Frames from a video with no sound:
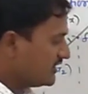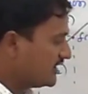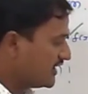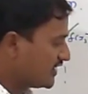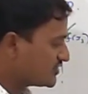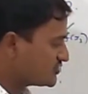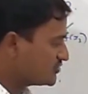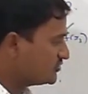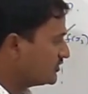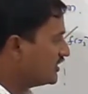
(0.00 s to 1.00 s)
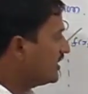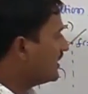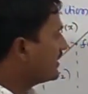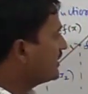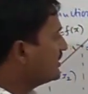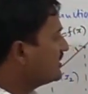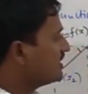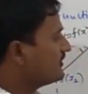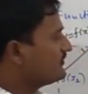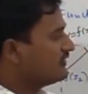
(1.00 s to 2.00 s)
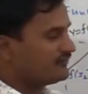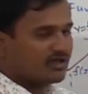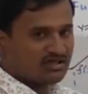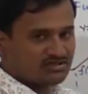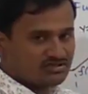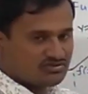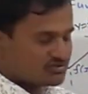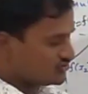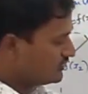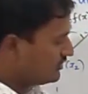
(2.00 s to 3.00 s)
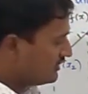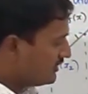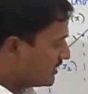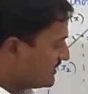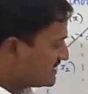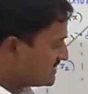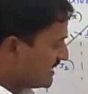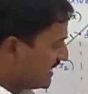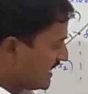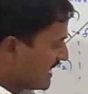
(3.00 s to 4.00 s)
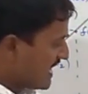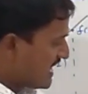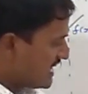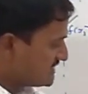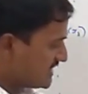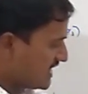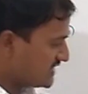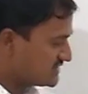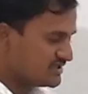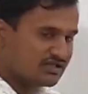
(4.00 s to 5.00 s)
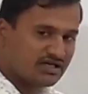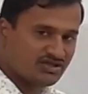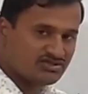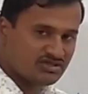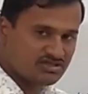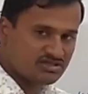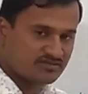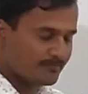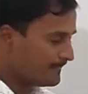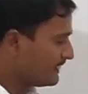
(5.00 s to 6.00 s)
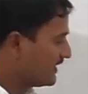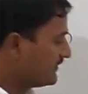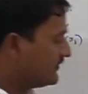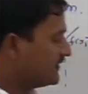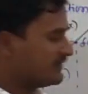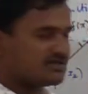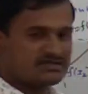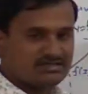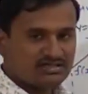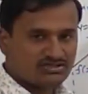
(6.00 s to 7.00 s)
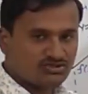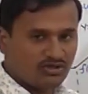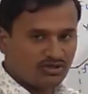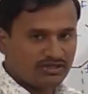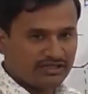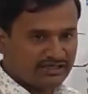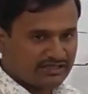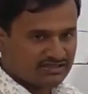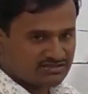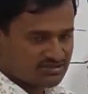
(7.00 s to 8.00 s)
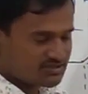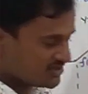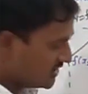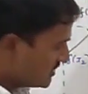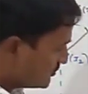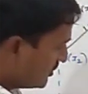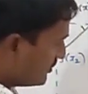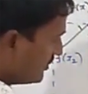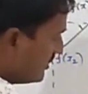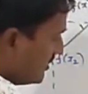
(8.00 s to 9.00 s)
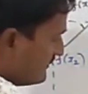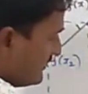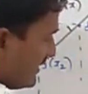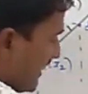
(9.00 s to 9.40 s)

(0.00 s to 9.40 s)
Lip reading: here x2 again f of x2. So it means that as x increases f of x is also increases. So we will